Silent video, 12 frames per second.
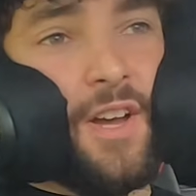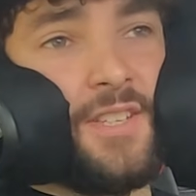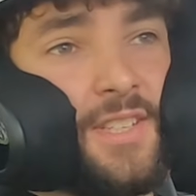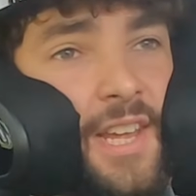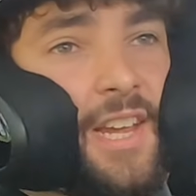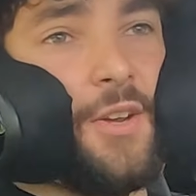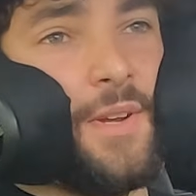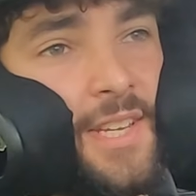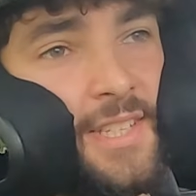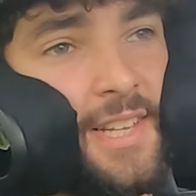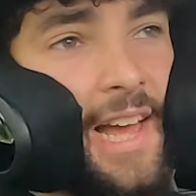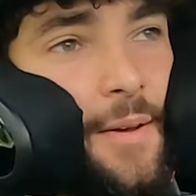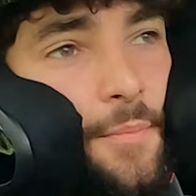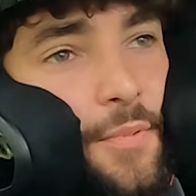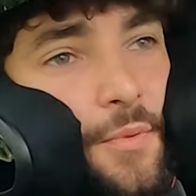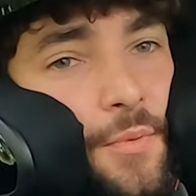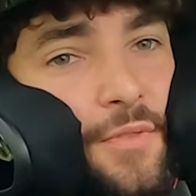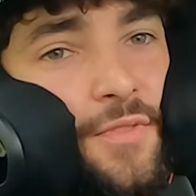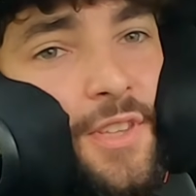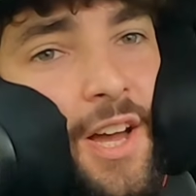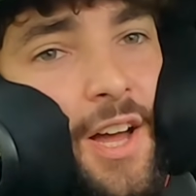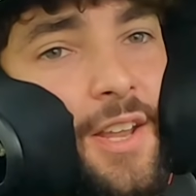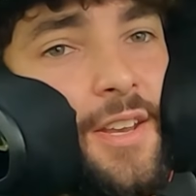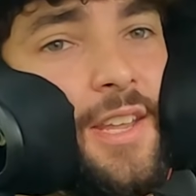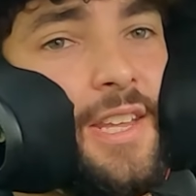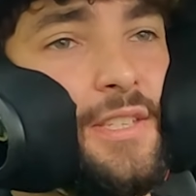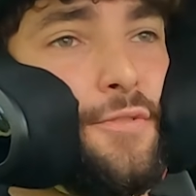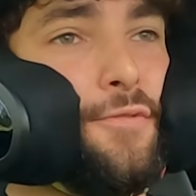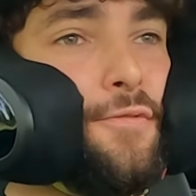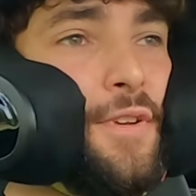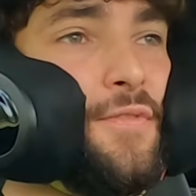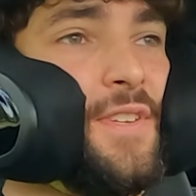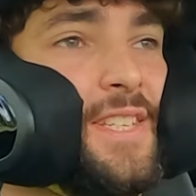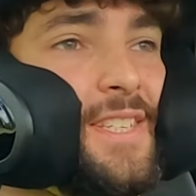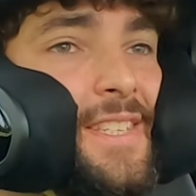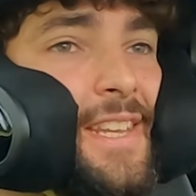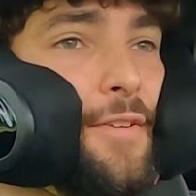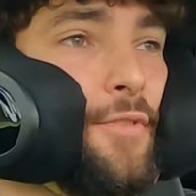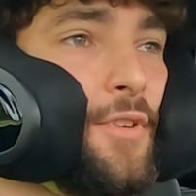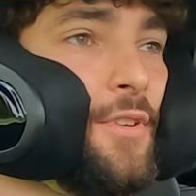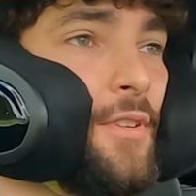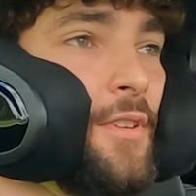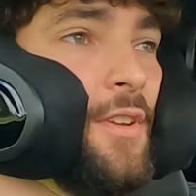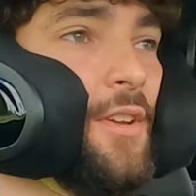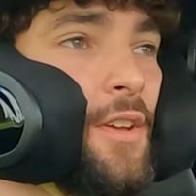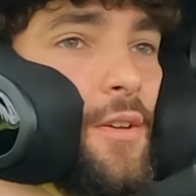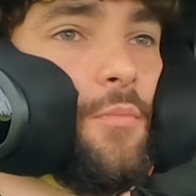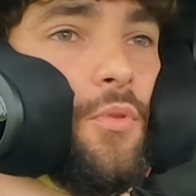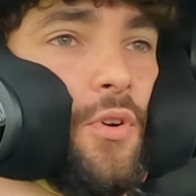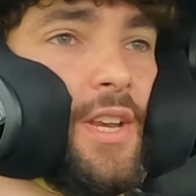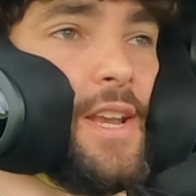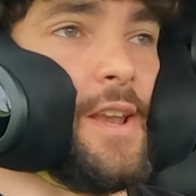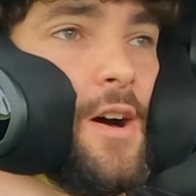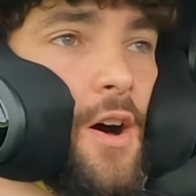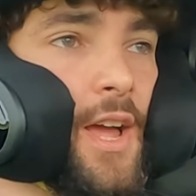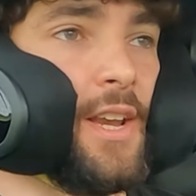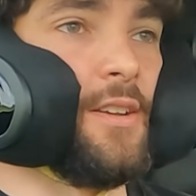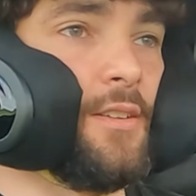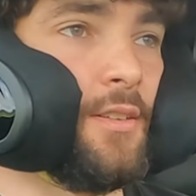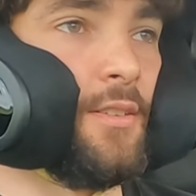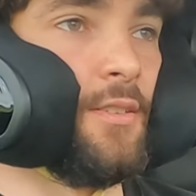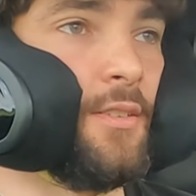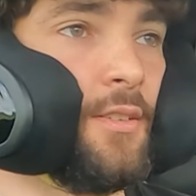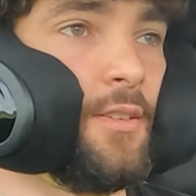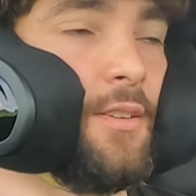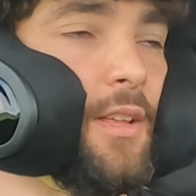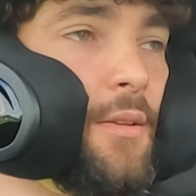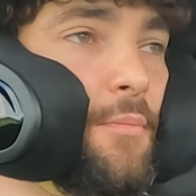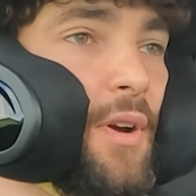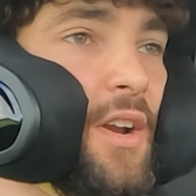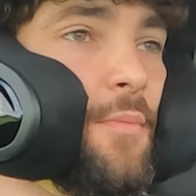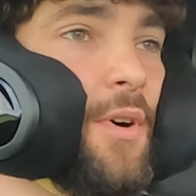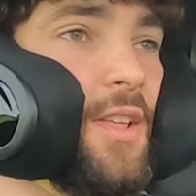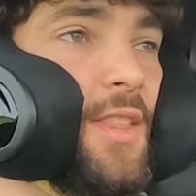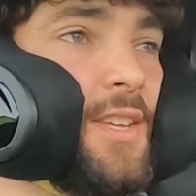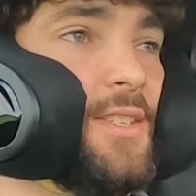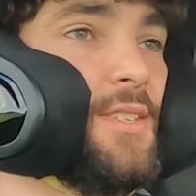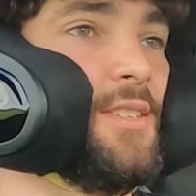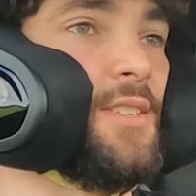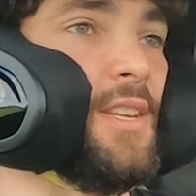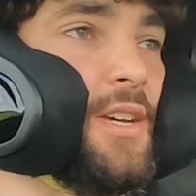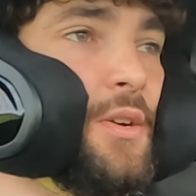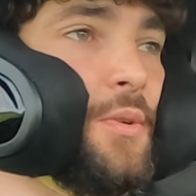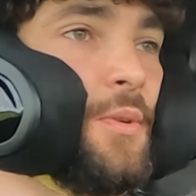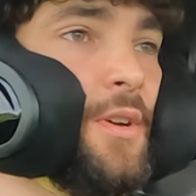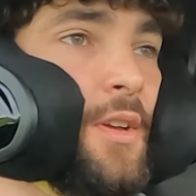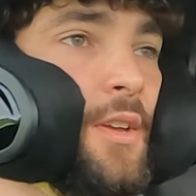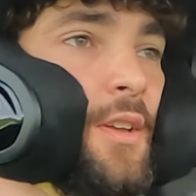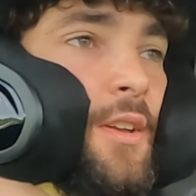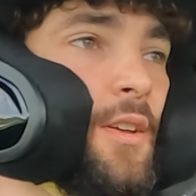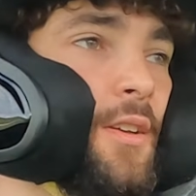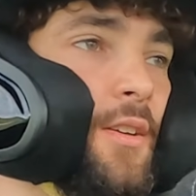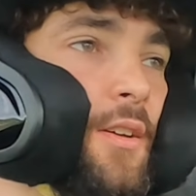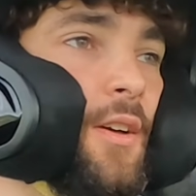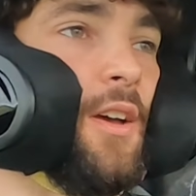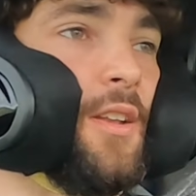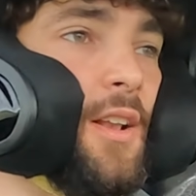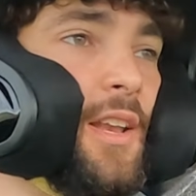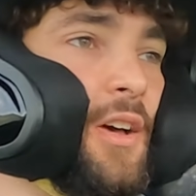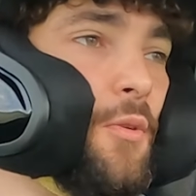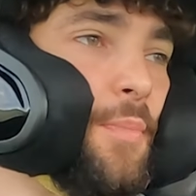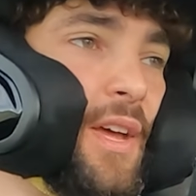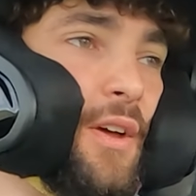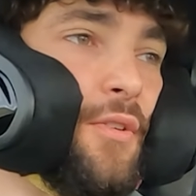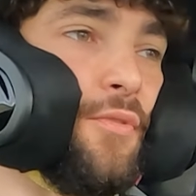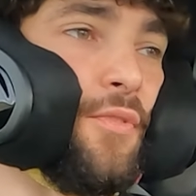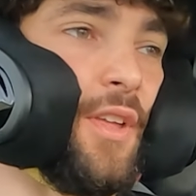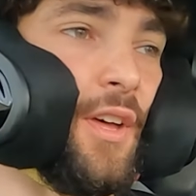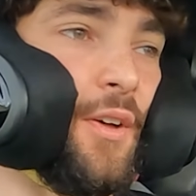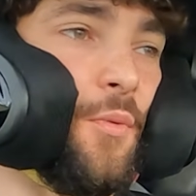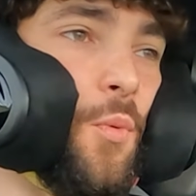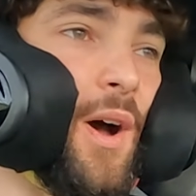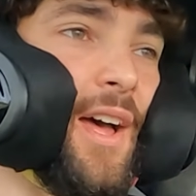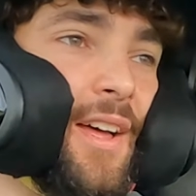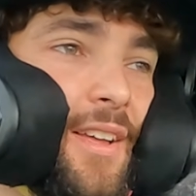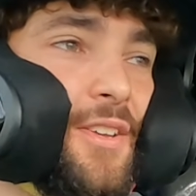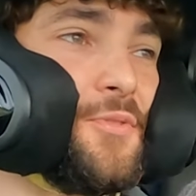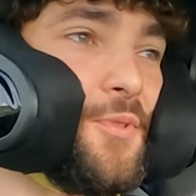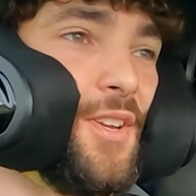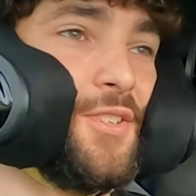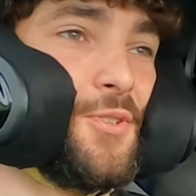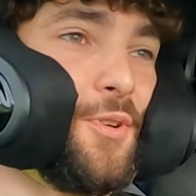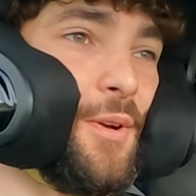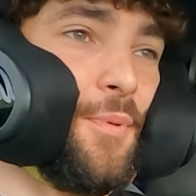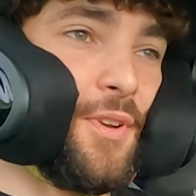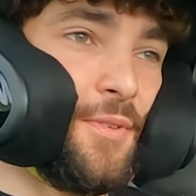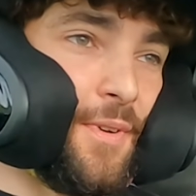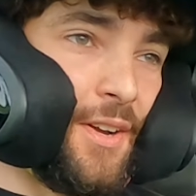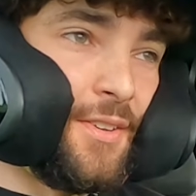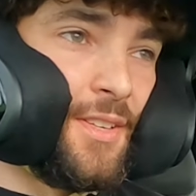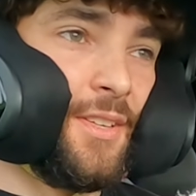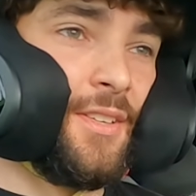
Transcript: far today, quickest lap done is a 57.9. Bearing in mind that's still in a little bit of wet as Ryan's tripodding around.